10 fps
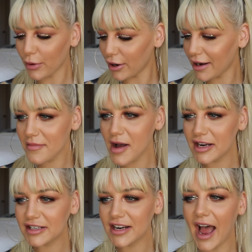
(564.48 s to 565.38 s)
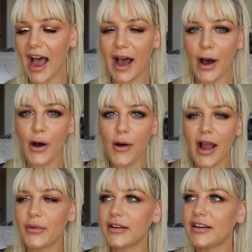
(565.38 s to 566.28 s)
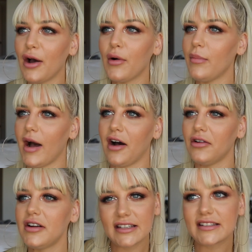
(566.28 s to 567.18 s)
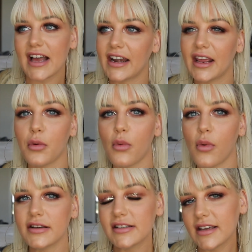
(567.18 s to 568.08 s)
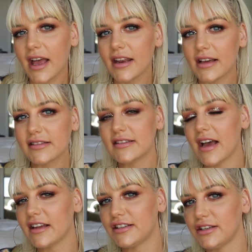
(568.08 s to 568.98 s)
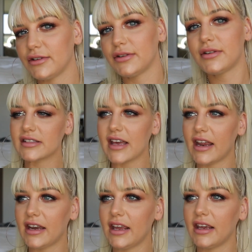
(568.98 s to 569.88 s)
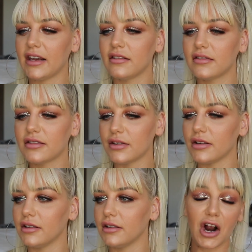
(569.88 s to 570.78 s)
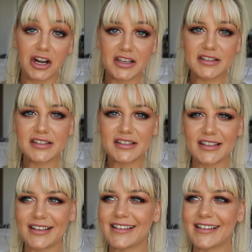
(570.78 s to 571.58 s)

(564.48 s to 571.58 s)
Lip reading: pretty much how I would go about deciding what to get as a tattoo, deciding the artist,